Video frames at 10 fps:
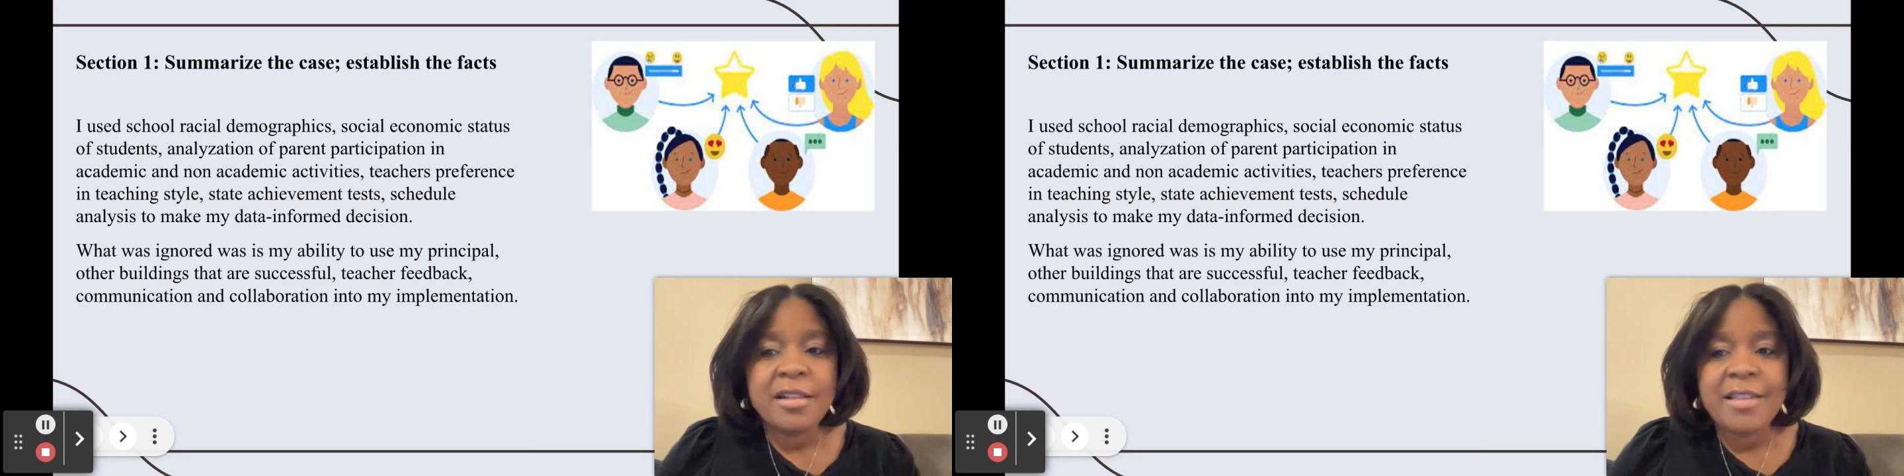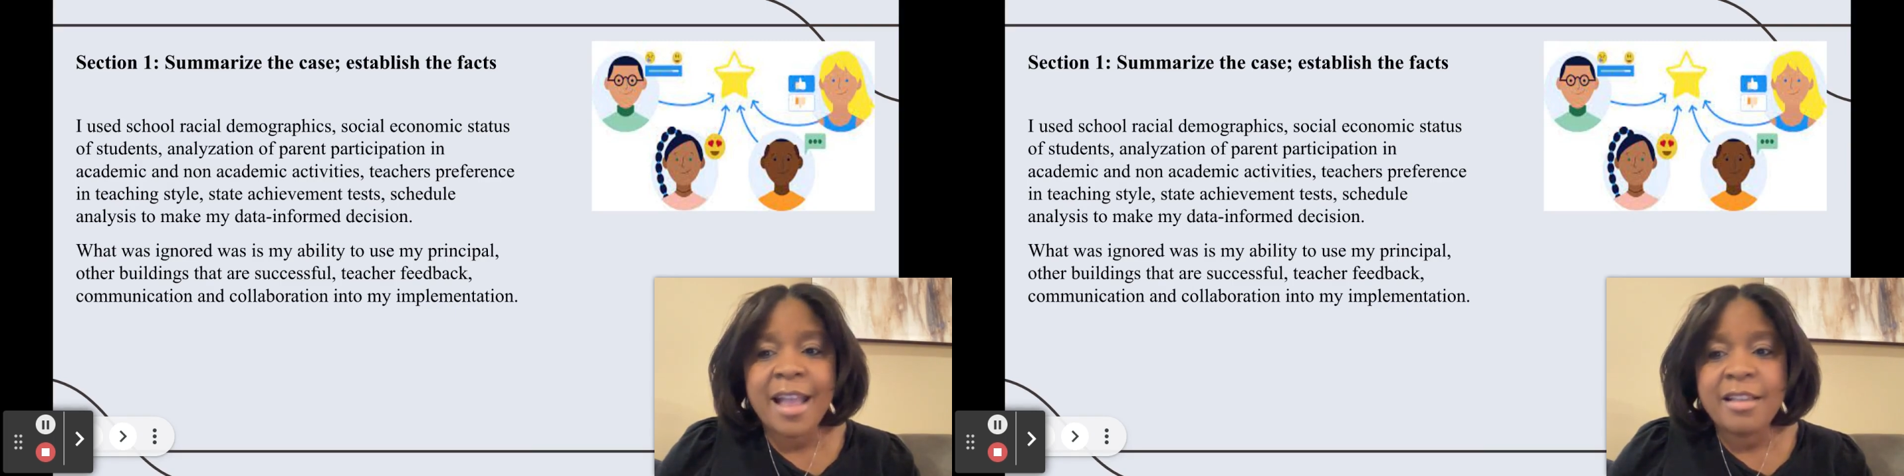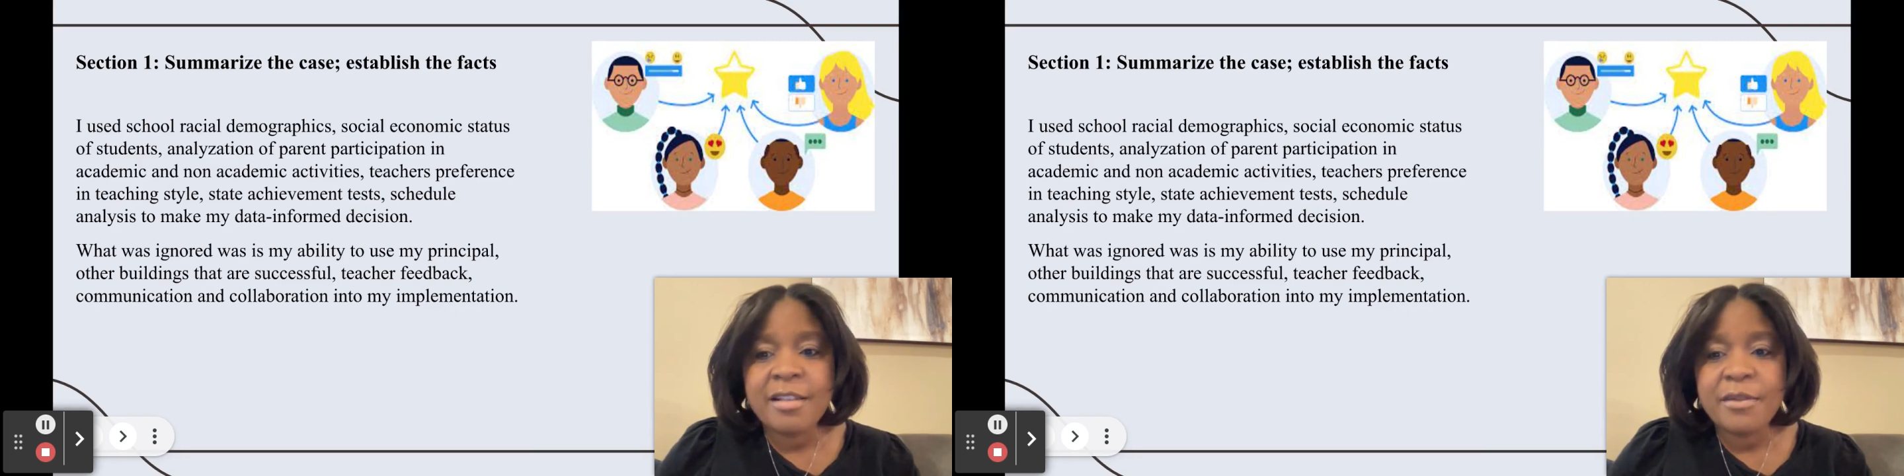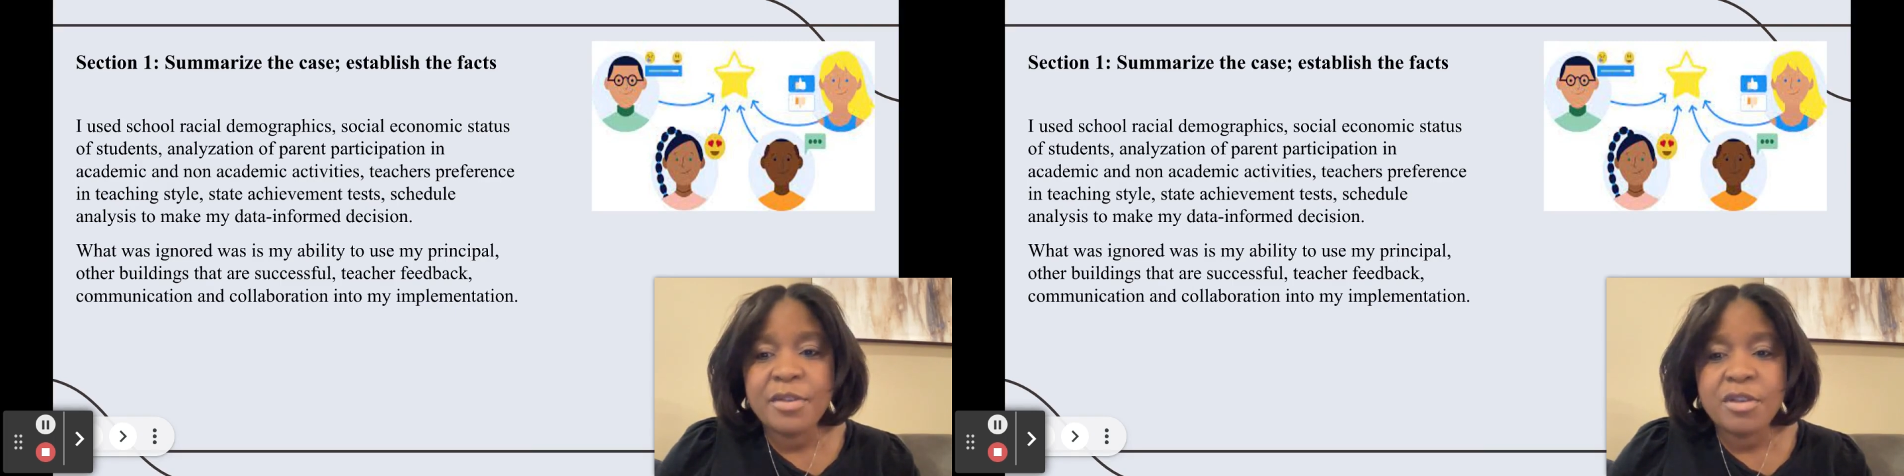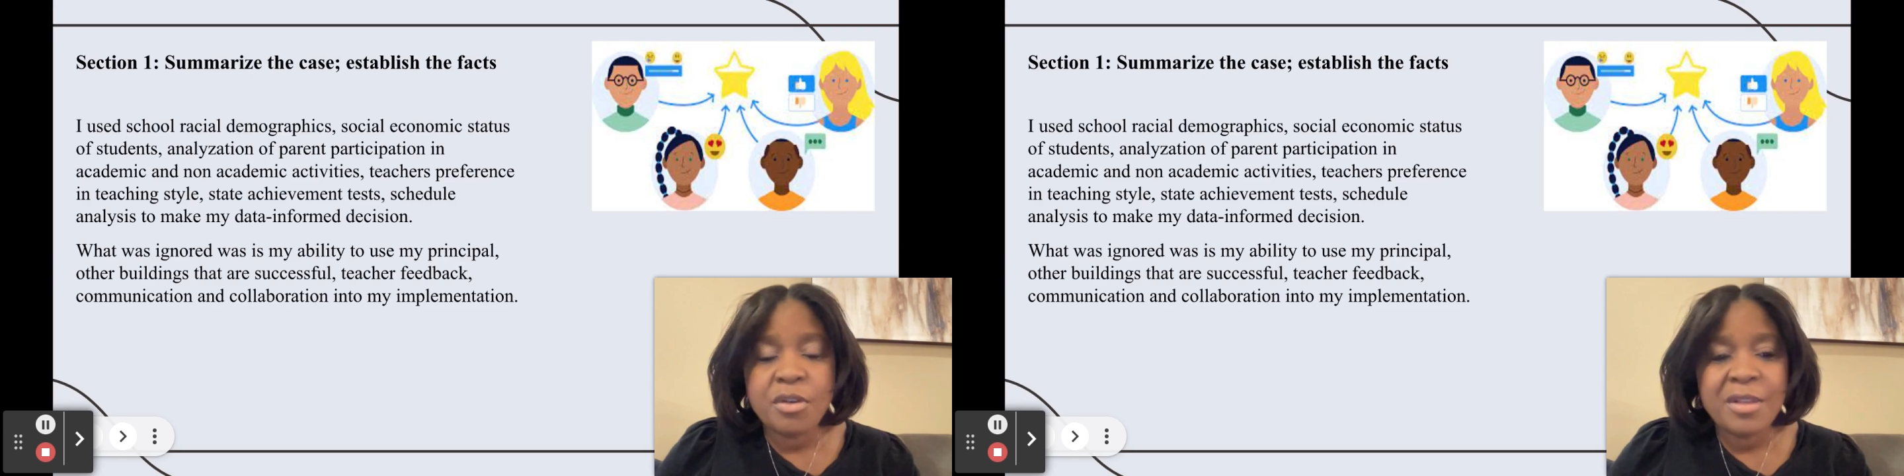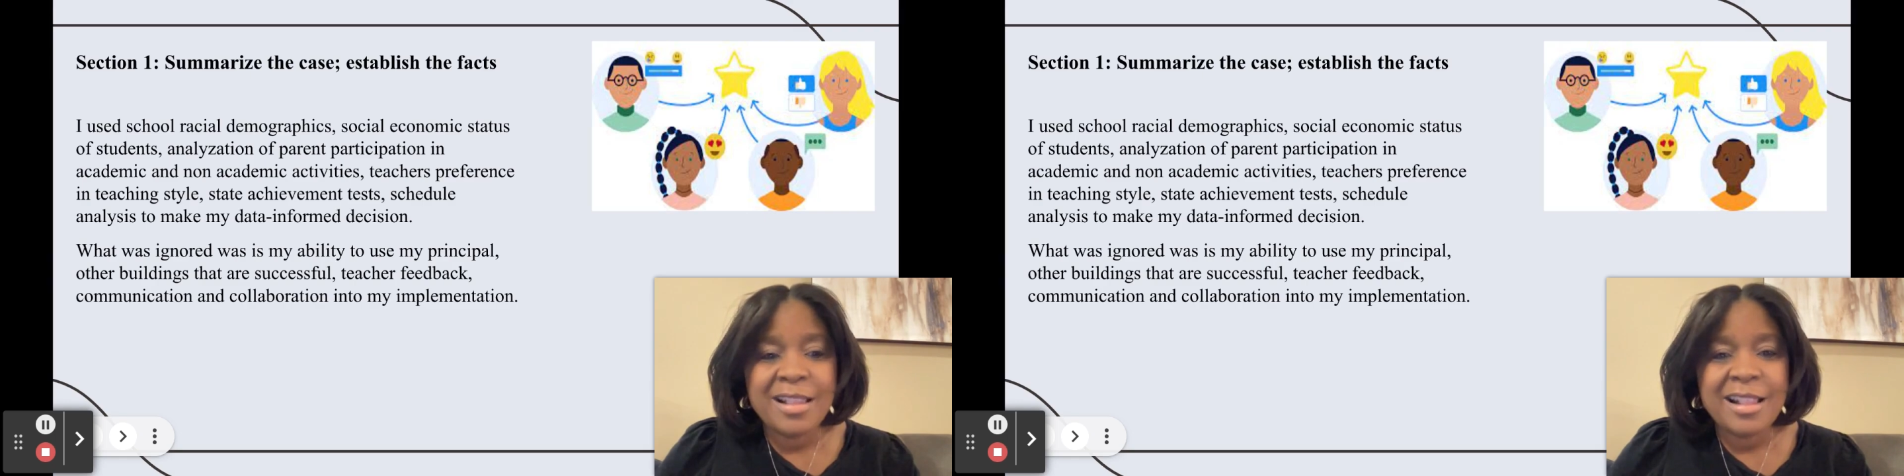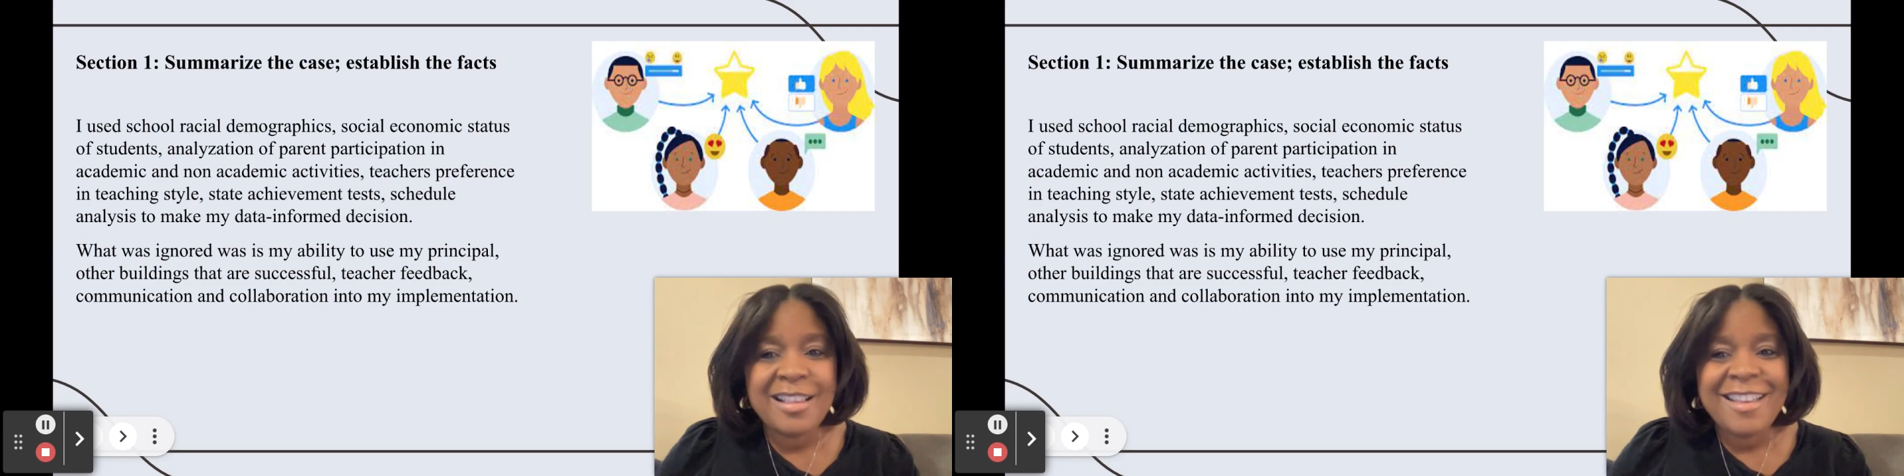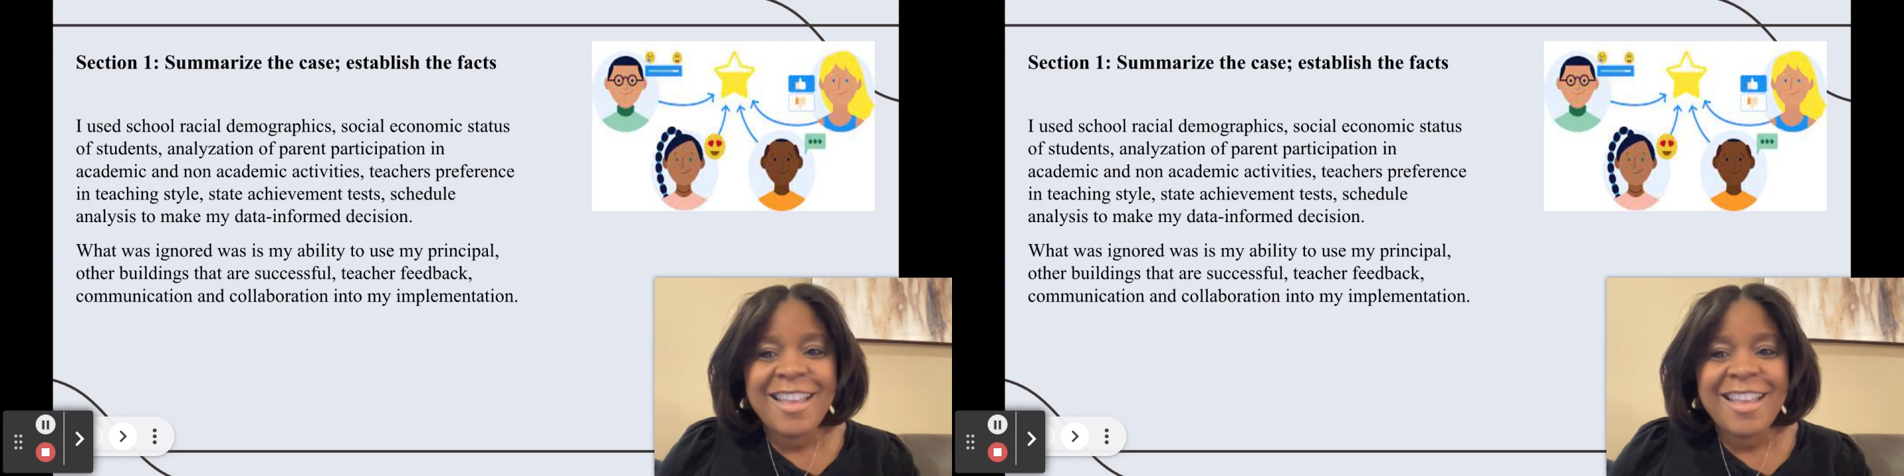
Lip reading: status of students,